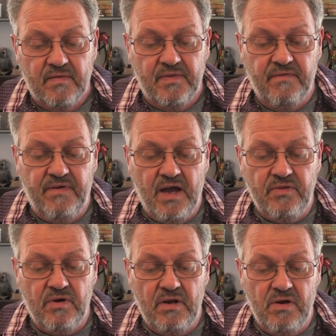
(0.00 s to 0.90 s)
"The
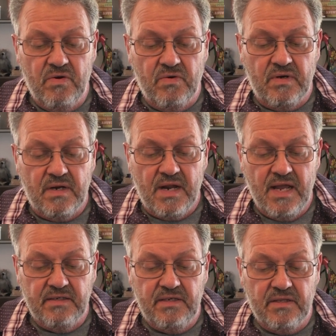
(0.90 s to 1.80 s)
Father alone
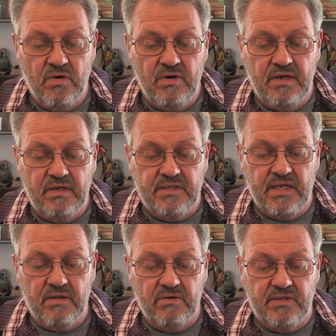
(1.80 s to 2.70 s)
has the authority to
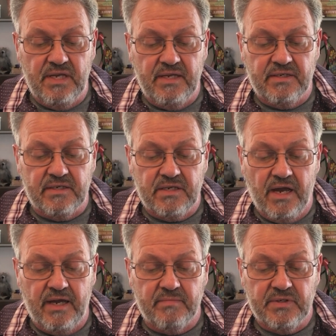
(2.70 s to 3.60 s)
set those dates and
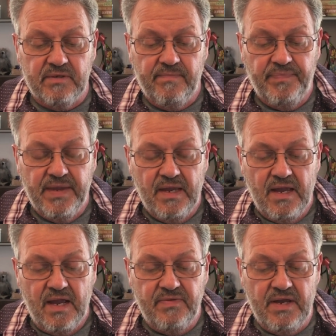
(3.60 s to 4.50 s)
times,
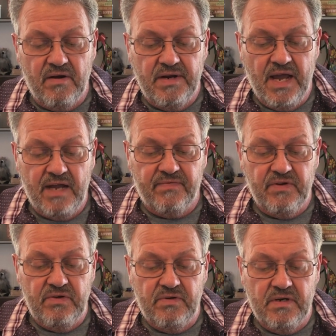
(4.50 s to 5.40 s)
and they are not for
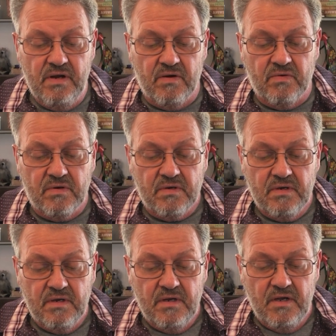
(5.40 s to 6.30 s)
you to know.
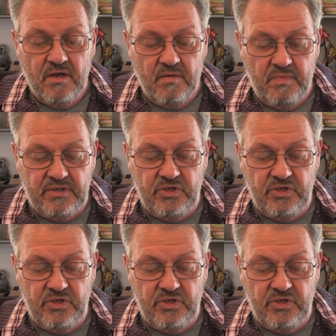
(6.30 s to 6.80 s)
But